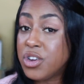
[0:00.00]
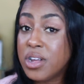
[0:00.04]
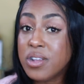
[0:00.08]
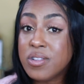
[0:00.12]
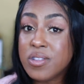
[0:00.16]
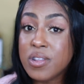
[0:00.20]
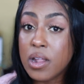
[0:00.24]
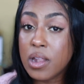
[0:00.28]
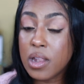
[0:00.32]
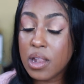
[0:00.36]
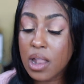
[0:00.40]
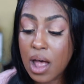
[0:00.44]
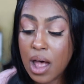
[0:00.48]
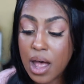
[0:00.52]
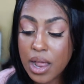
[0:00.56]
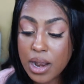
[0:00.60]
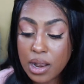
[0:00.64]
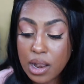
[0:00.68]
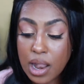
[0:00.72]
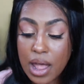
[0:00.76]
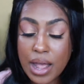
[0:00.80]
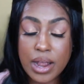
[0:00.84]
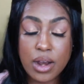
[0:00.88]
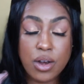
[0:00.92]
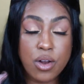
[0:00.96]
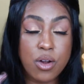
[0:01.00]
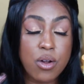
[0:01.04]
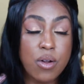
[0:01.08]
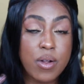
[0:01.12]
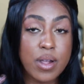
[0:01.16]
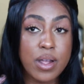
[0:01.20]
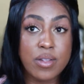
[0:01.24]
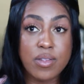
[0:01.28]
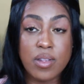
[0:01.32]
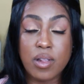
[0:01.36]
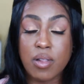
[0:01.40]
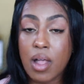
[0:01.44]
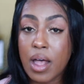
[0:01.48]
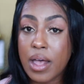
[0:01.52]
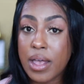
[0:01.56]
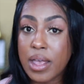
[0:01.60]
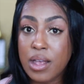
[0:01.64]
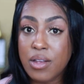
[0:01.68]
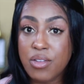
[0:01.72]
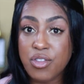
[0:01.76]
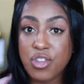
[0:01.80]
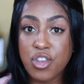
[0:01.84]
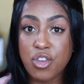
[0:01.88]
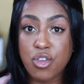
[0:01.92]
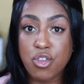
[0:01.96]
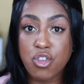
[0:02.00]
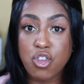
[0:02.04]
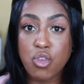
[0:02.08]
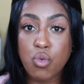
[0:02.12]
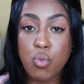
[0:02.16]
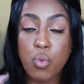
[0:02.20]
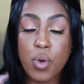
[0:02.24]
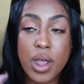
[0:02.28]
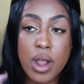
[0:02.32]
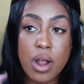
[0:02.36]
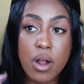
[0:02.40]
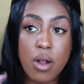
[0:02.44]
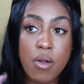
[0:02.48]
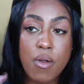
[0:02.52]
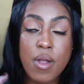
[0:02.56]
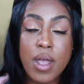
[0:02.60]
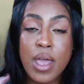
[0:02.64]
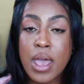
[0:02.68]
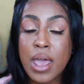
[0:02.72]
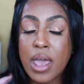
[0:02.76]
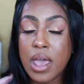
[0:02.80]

It's a lot lighter, it's a lot easier to wear.